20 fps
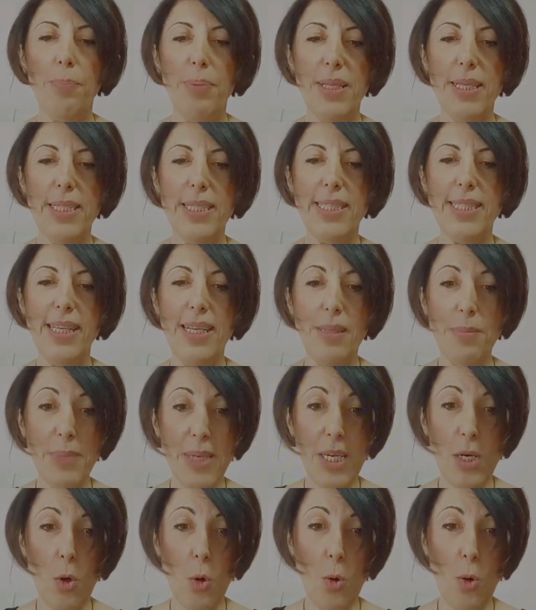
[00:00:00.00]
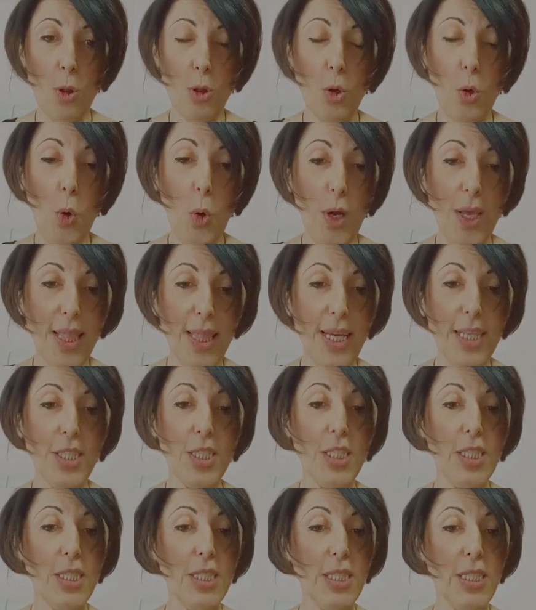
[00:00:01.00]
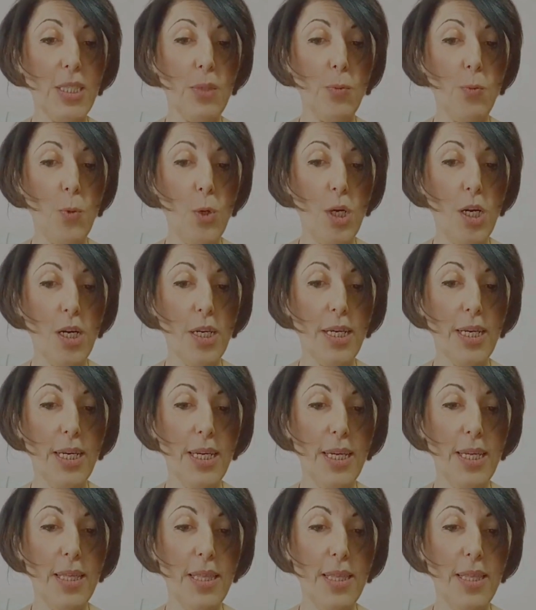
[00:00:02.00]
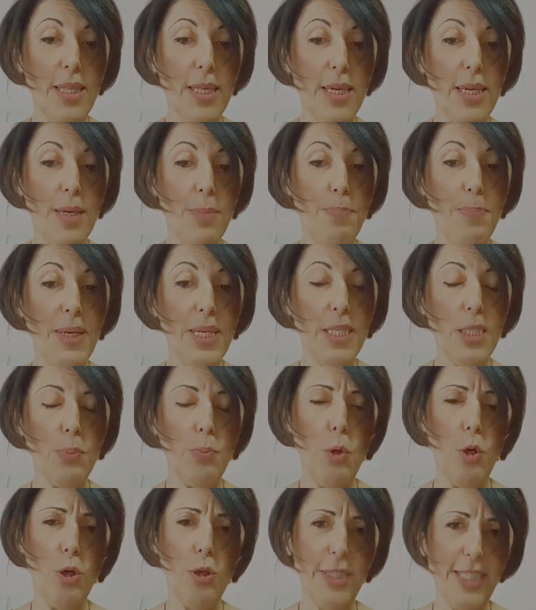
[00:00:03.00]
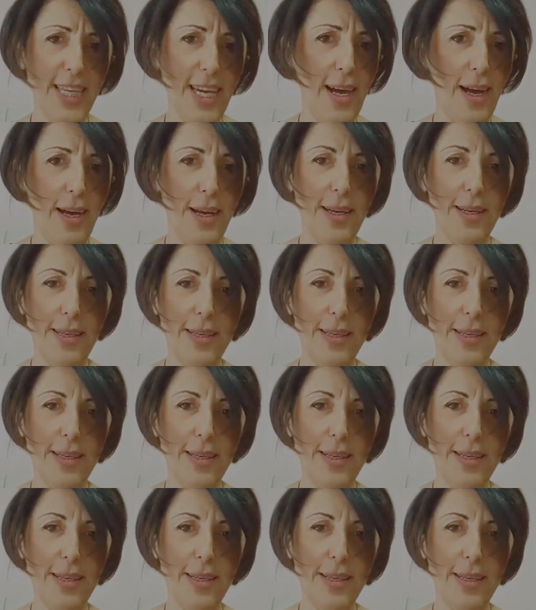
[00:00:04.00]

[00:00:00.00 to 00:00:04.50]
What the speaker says: Please tell me. All coil legends work in the beast mode? Yeah.